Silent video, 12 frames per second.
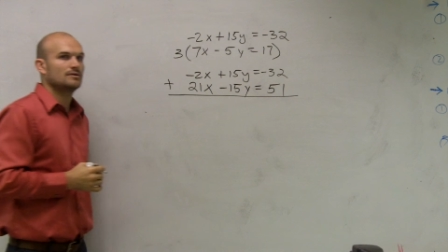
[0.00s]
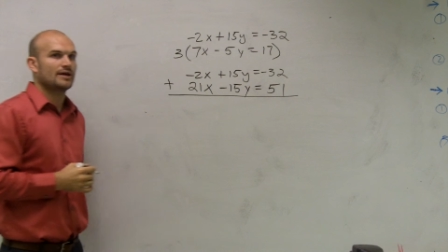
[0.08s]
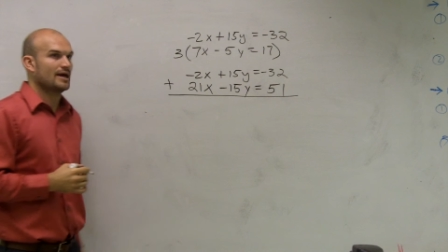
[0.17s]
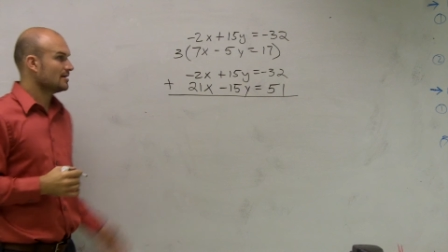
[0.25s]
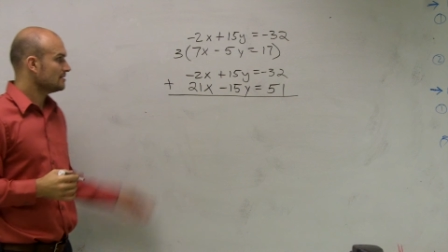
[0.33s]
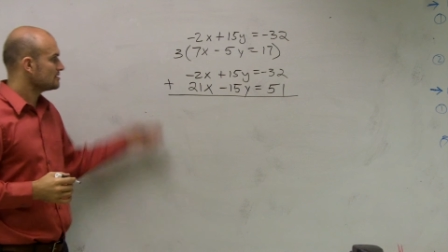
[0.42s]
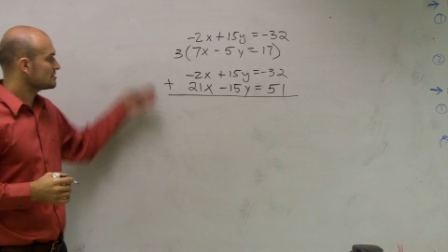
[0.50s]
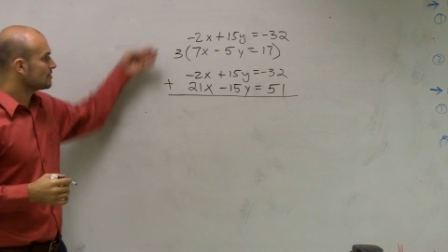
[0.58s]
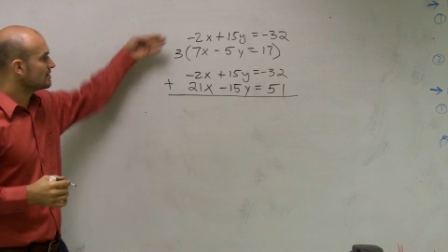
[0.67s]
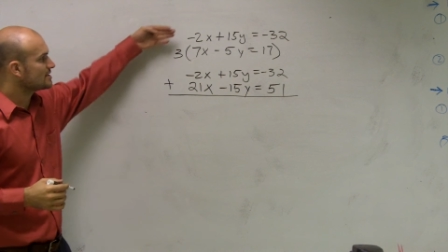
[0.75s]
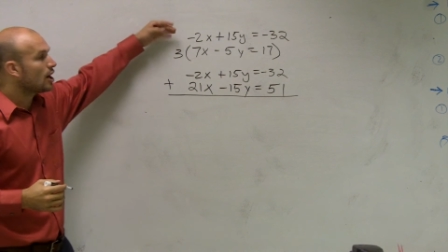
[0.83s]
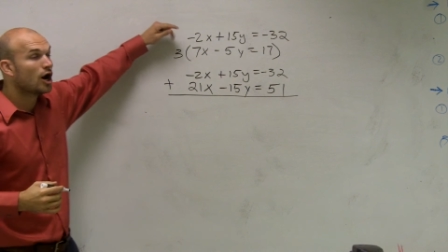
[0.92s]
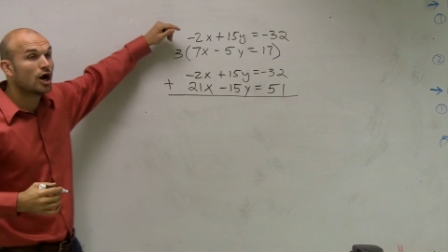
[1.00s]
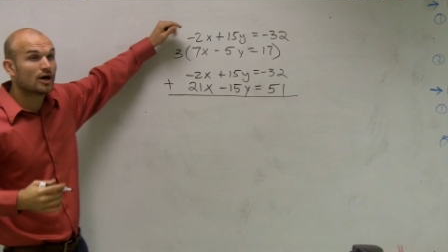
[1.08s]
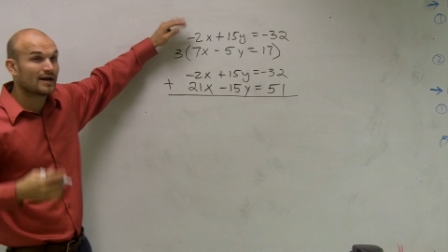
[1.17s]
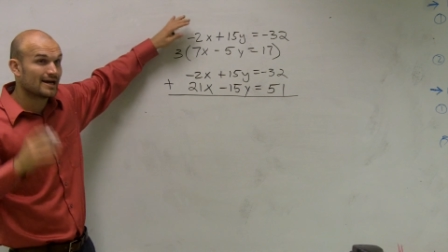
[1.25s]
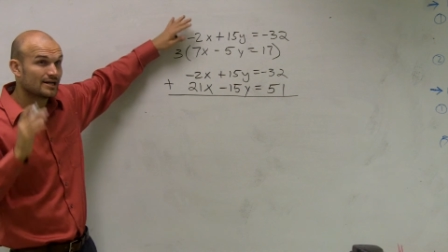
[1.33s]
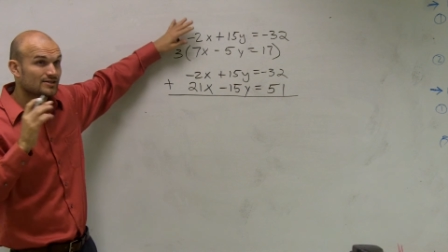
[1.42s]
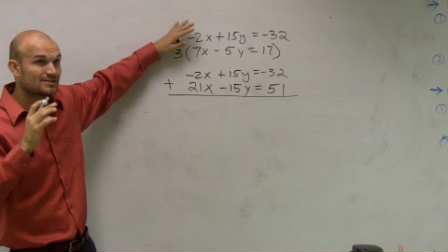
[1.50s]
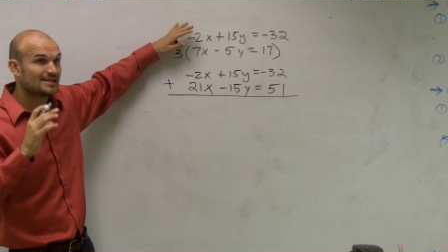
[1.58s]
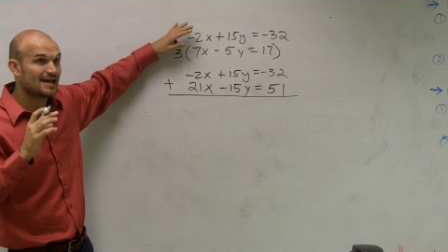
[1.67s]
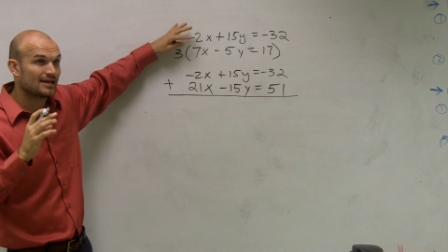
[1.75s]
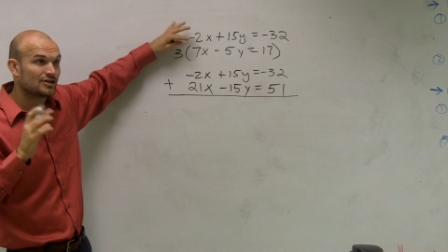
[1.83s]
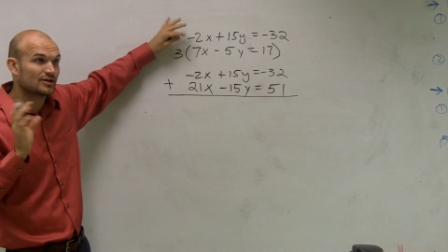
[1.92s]
Okay, so it's hard, I
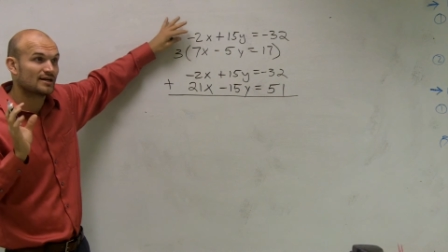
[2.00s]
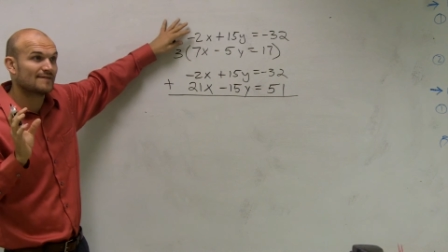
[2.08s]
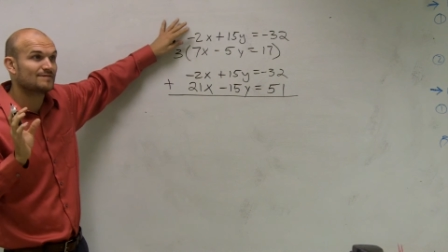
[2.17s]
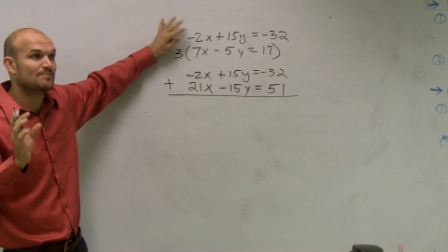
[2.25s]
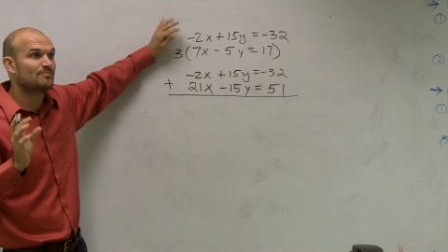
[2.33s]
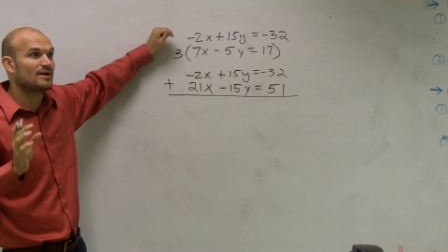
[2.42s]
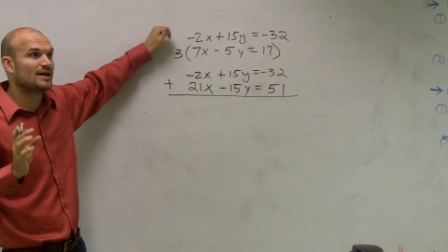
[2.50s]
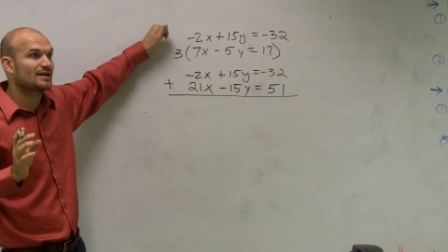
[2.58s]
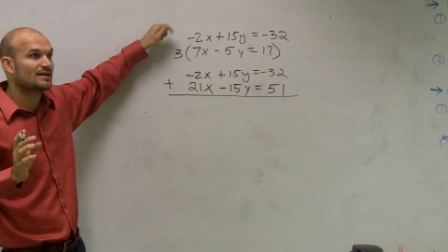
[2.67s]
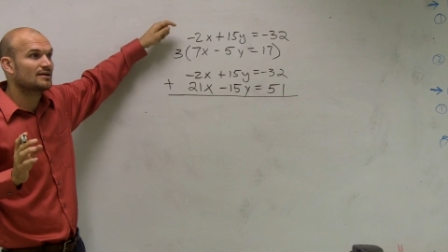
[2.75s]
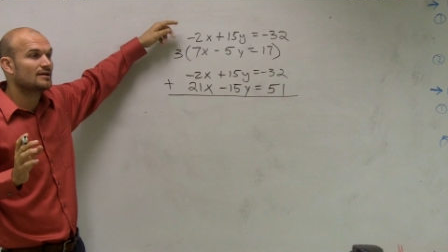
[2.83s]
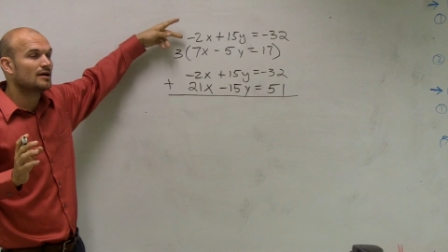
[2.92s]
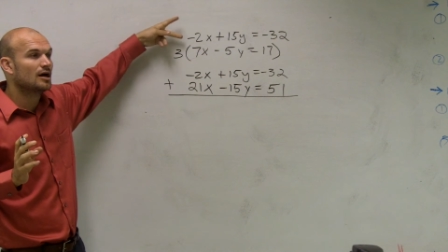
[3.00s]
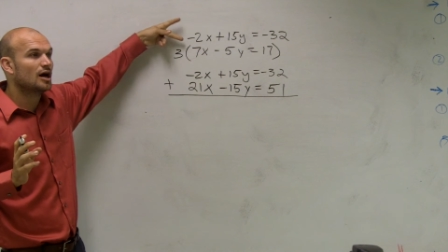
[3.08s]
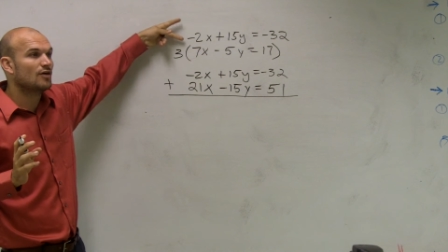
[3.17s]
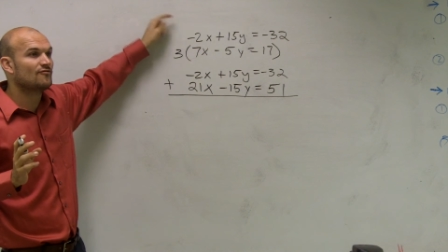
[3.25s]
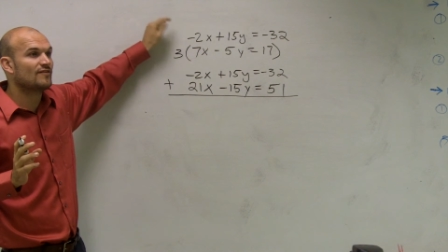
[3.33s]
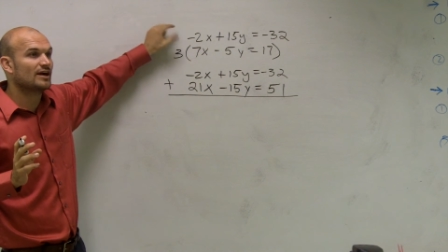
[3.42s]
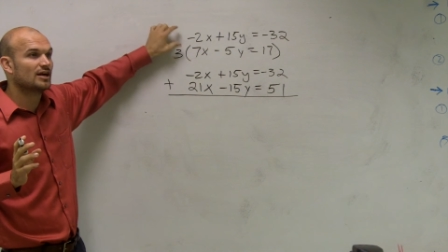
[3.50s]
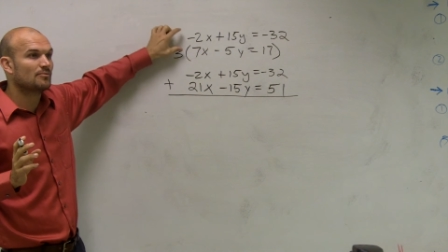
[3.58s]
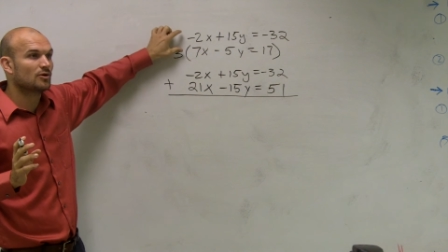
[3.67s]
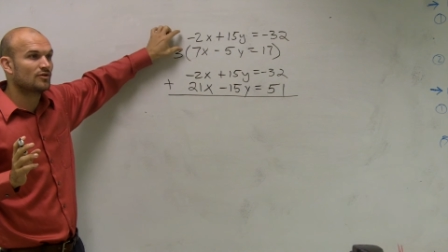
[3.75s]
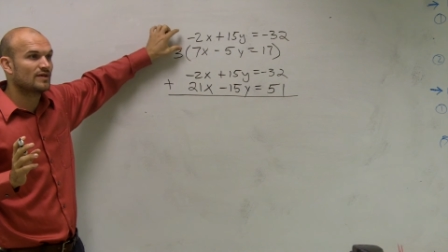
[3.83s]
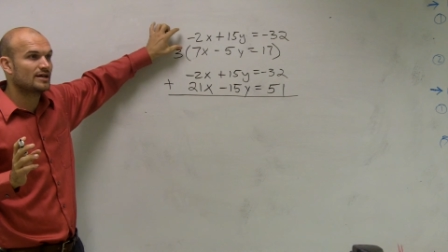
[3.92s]
understand. You're gonna have to pick a
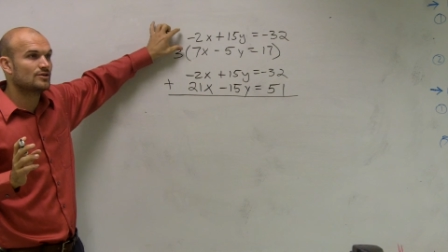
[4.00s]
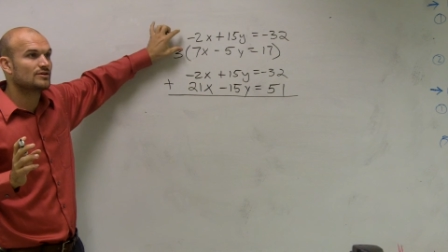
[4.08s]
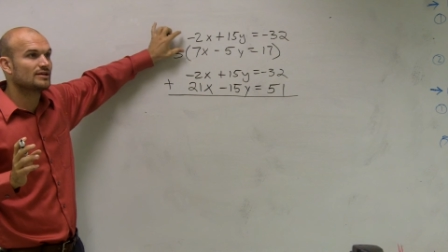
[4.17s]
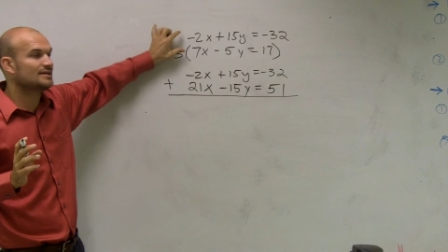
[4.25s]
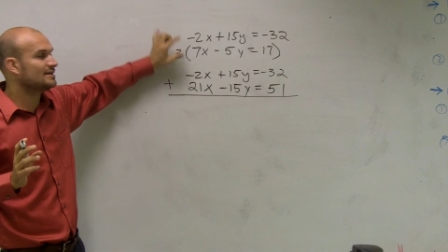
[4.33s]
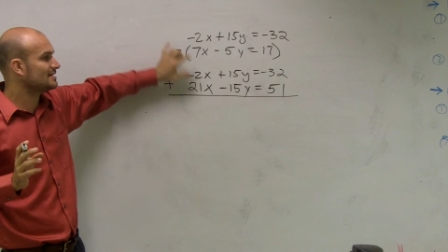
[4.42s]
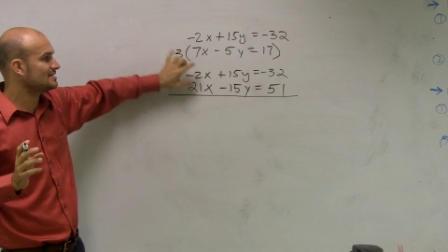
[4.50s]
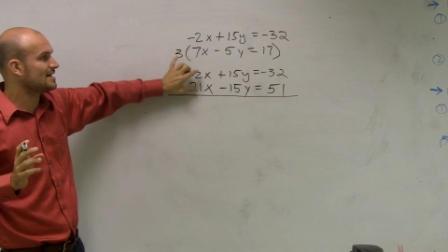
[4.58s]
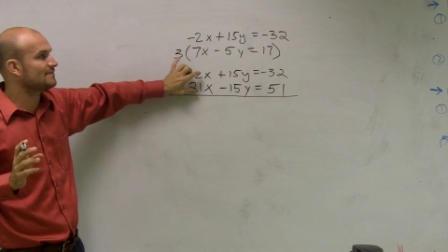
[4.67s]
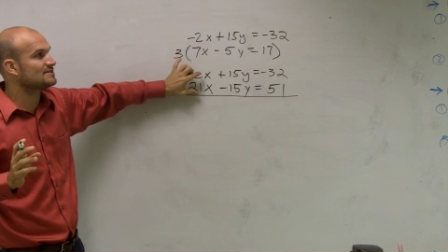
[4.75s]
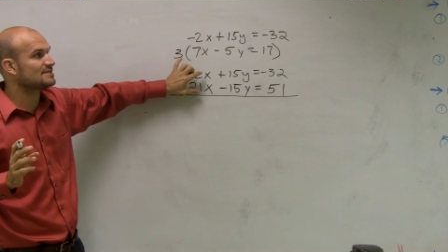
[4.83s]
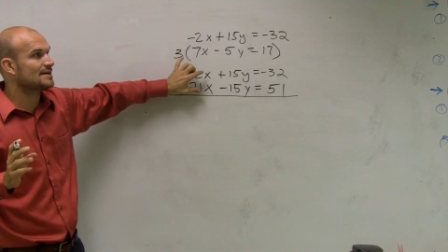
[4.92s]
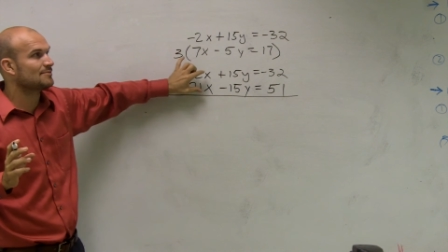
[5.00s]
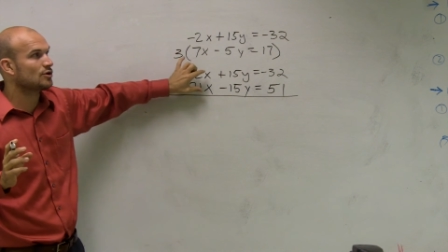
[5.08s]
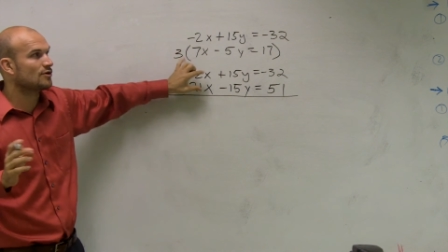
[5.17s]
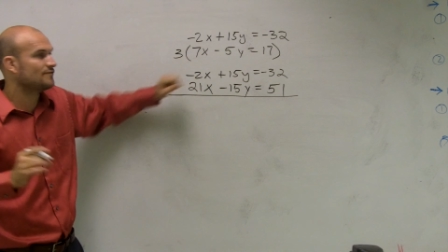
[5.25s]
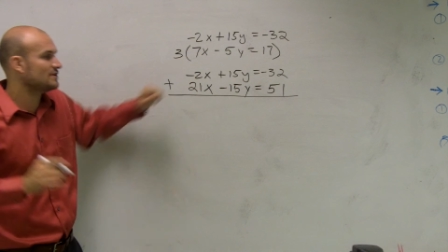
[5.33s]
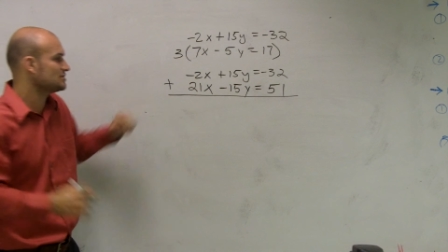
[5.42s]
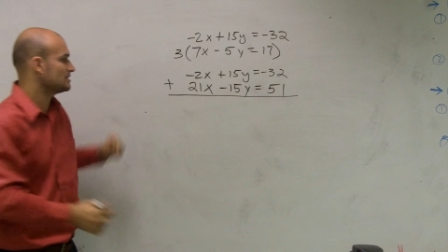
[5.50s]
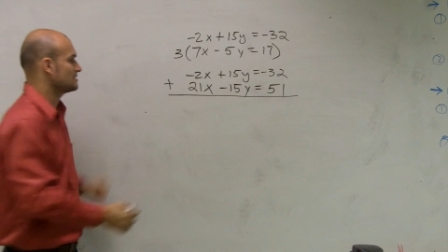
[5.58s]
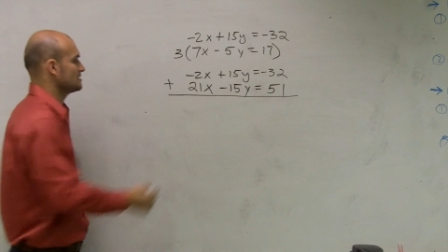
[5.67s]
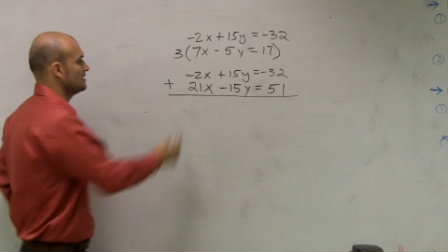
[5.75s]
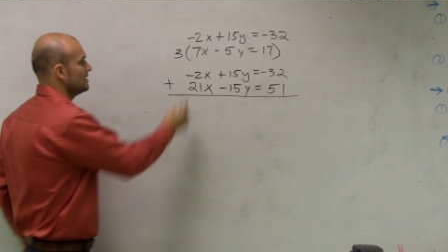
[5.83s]
variable that you can get to have the same coefficient.